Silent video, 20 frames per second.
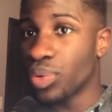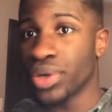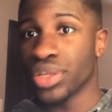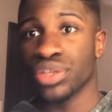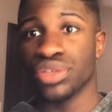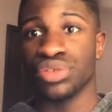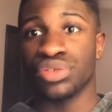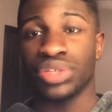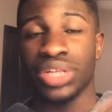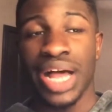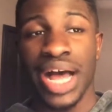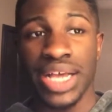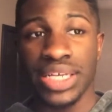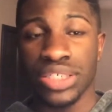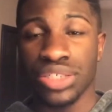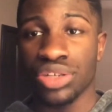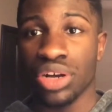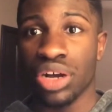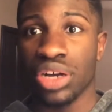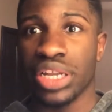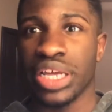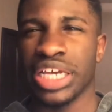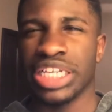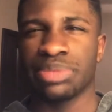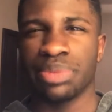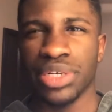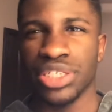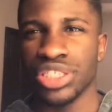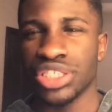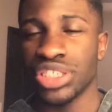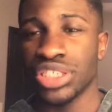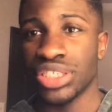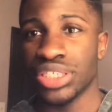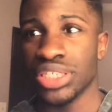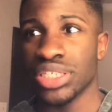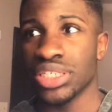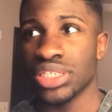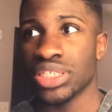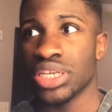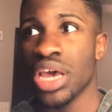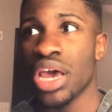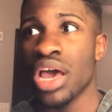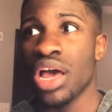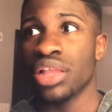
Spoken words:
where their new classes are, like especially since